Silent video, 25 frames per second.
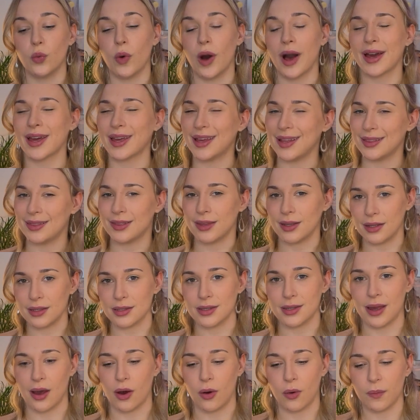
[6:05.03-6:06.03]
working
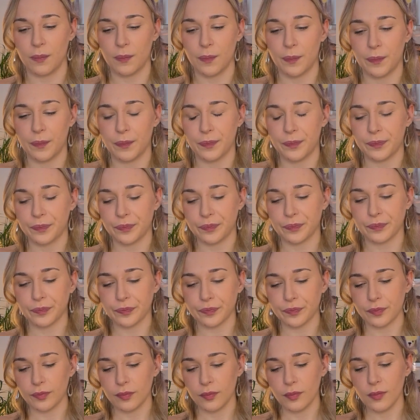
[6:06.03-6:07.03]
things out.
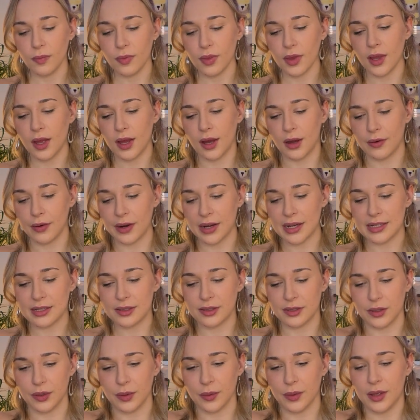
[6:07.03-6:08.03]
All right,
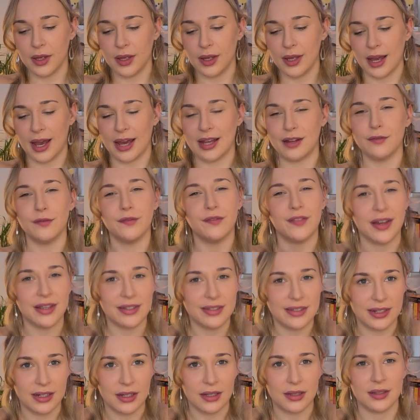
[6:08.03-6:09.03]
so and
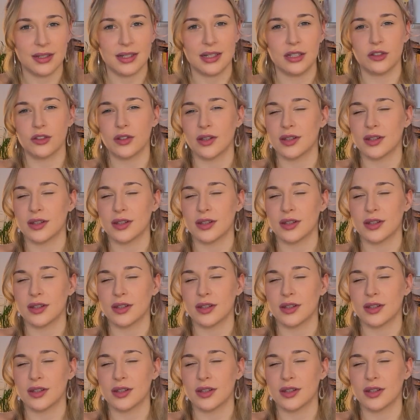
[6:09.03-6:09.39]
investing in things,